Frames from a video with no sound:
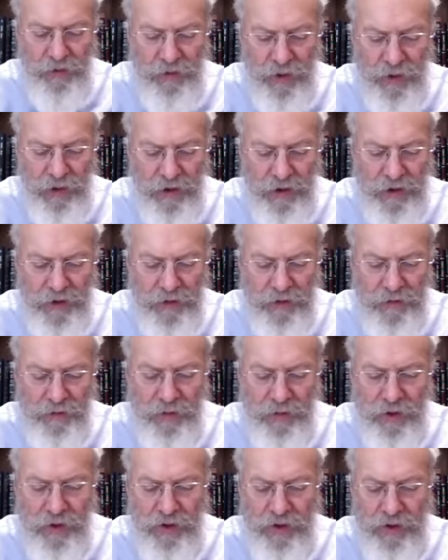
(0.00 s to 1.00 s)
one
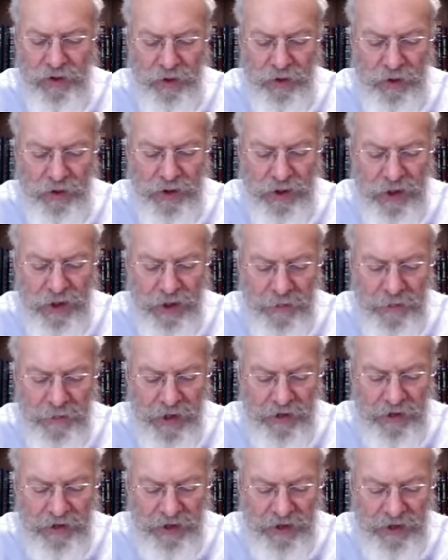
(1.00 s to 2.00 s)
more thought
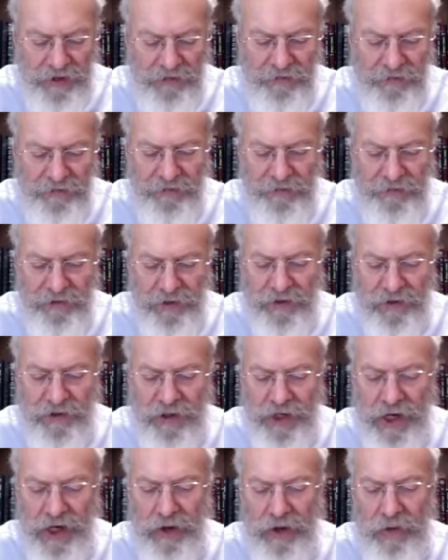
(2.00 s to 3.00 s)
about if not
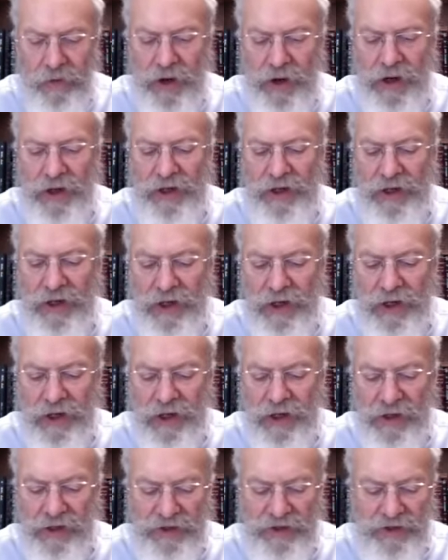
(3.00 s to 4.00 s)
now, when
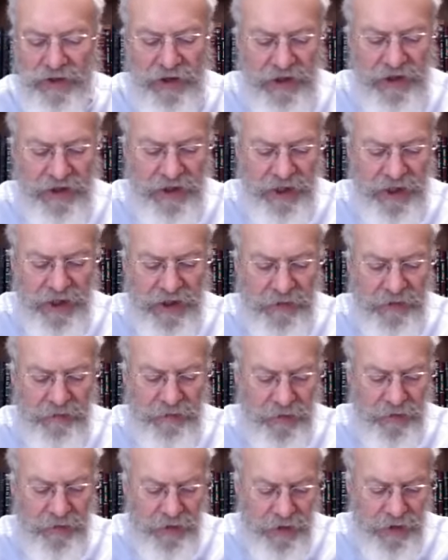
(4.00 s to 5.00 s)
Hillel's great
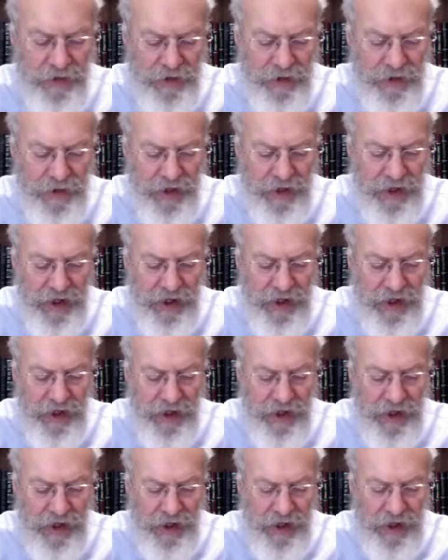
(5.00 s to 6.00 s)
dictum.
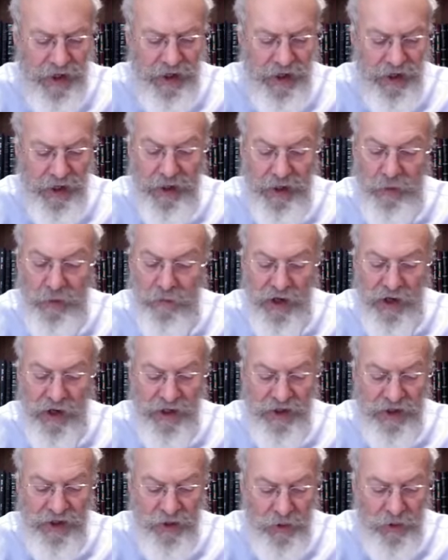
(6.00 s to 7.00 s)
Uh, it
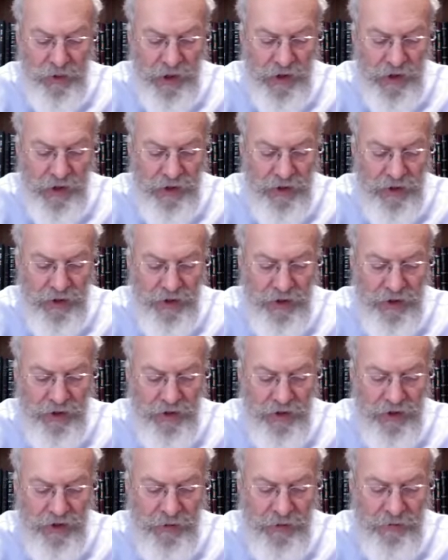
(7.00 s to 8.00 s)
applies as well to
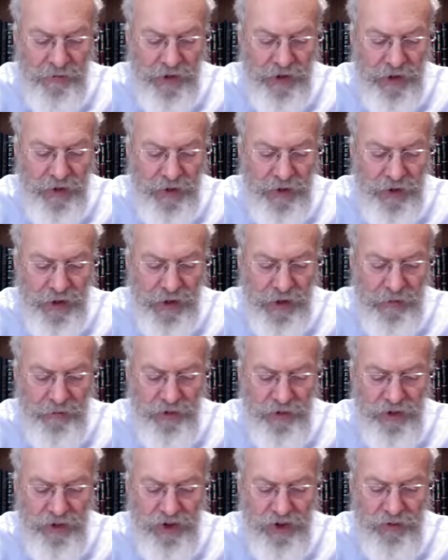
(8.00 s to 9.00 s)
somebody who
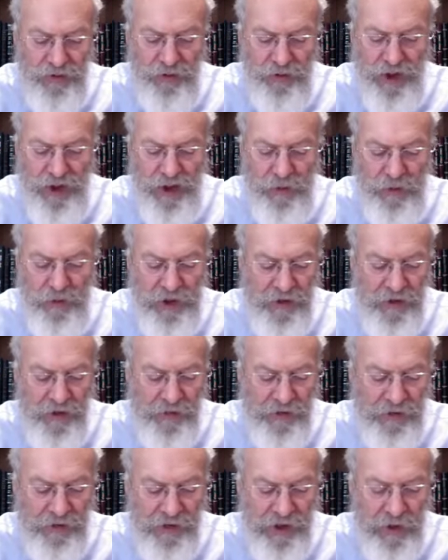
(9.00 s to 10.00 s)
comes with a
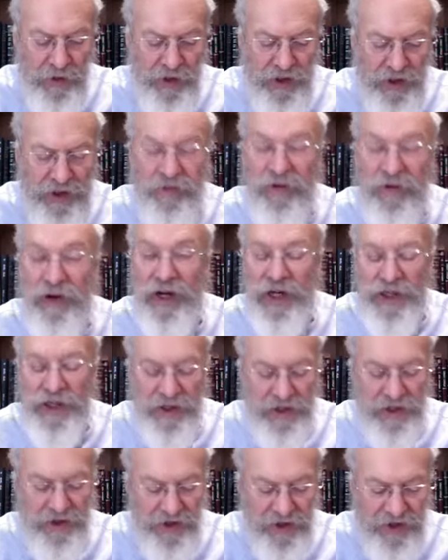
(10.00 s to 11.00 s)
specific request for aid
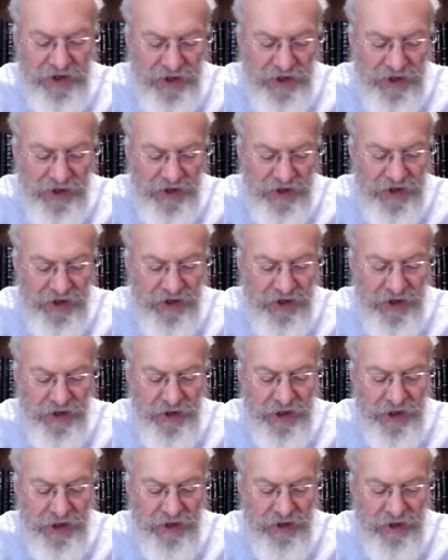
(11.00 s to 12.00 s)
and assistance. Uh,
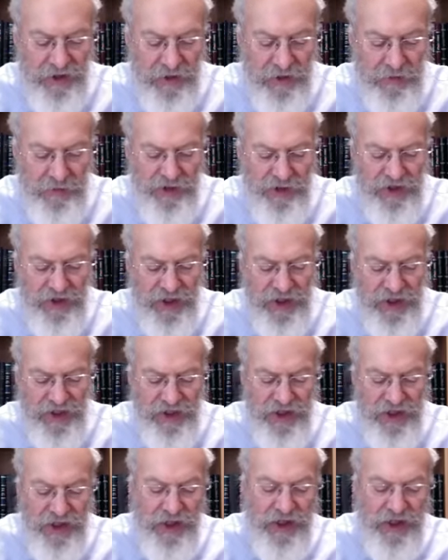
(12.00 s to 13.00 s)
King Solomon
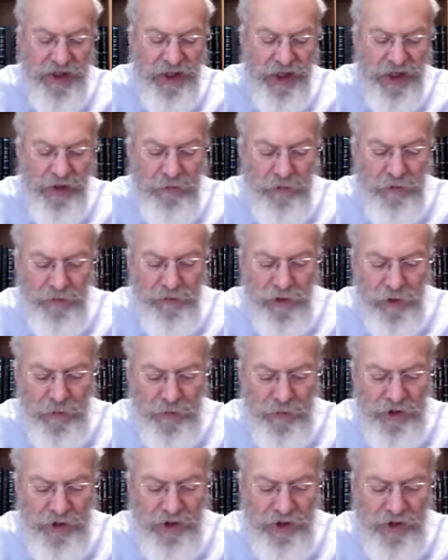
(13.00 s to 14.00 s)
says in
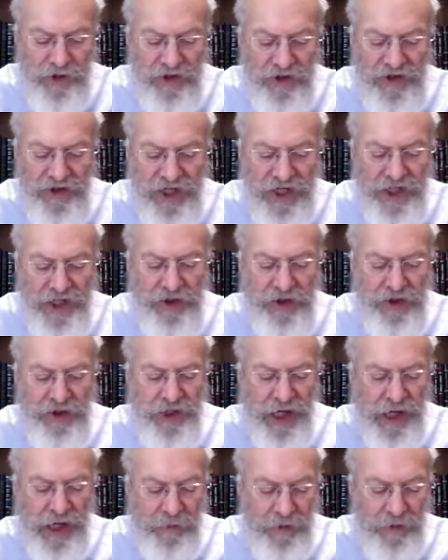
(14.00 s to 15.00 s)
Proverbs, do not say to your
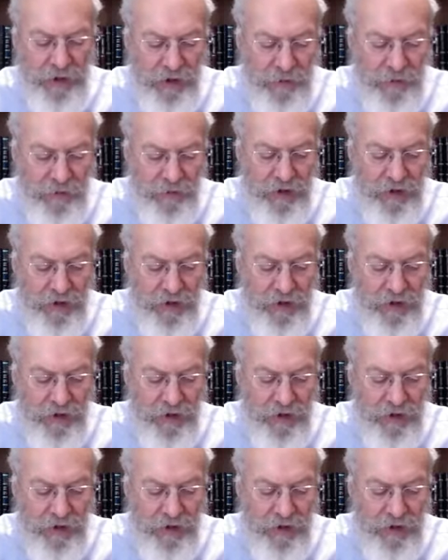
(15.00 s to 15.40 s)
neighbor,